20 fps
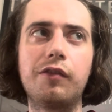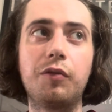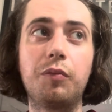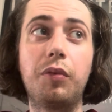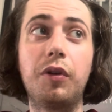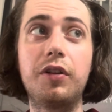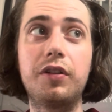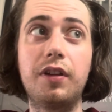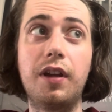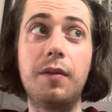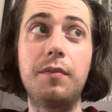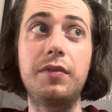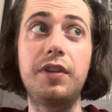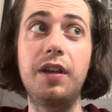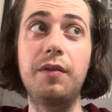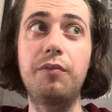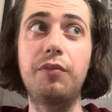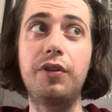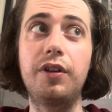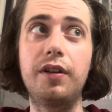part-time
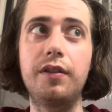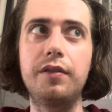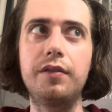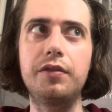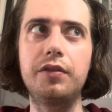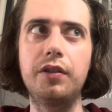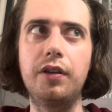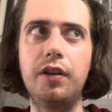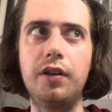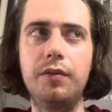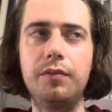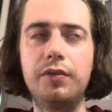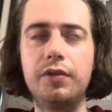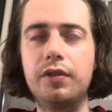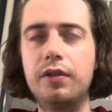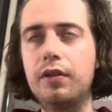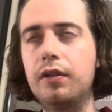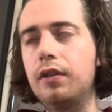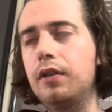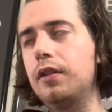temporary jobs,
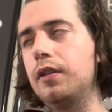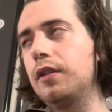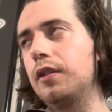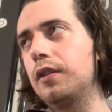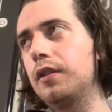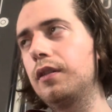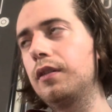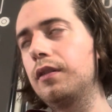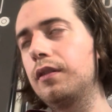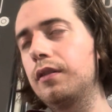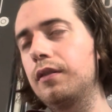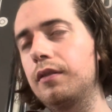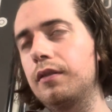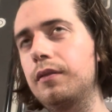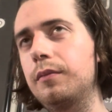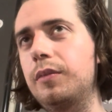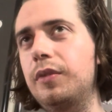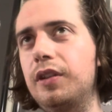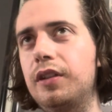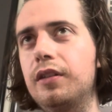
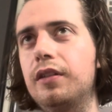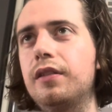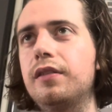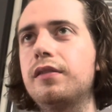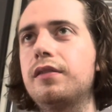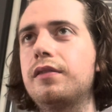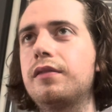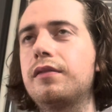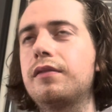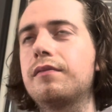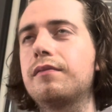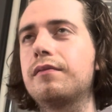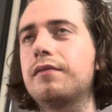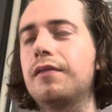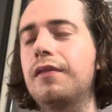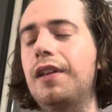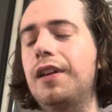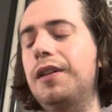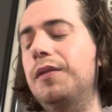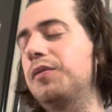because
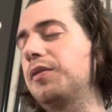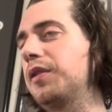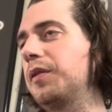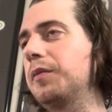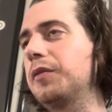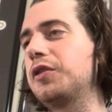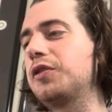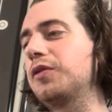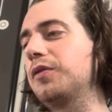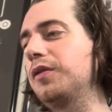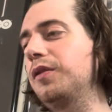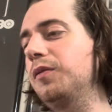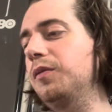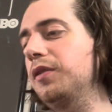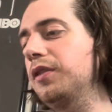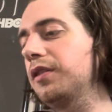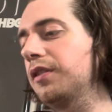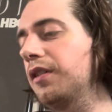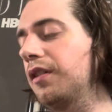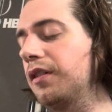I pretty much only
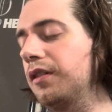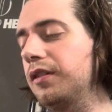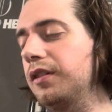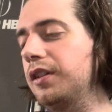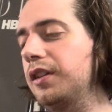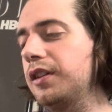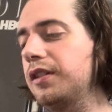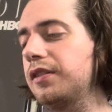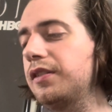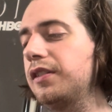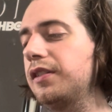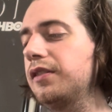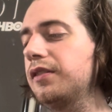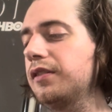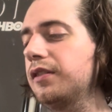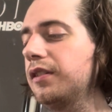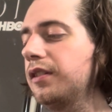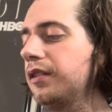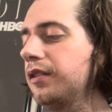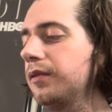work the holiday
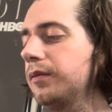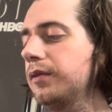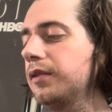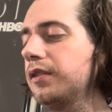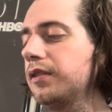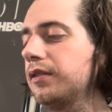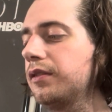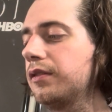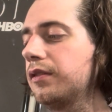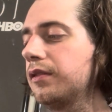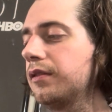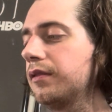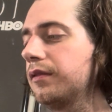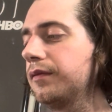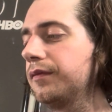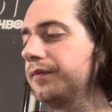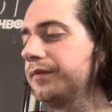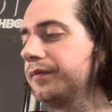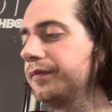season anyways. So